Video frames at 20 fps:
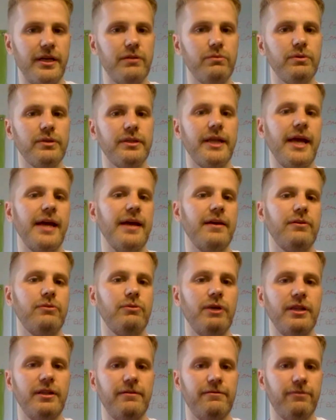it would take
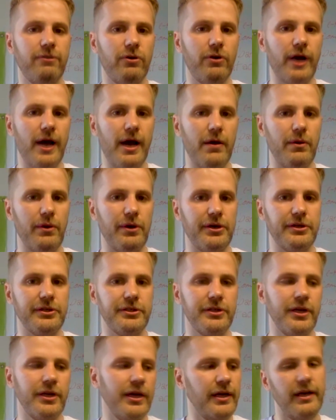24
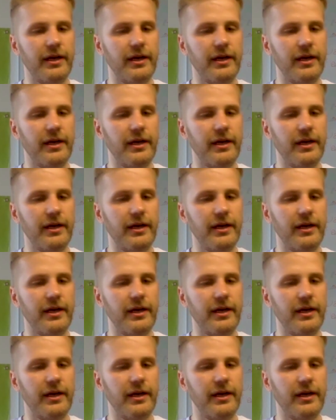hours.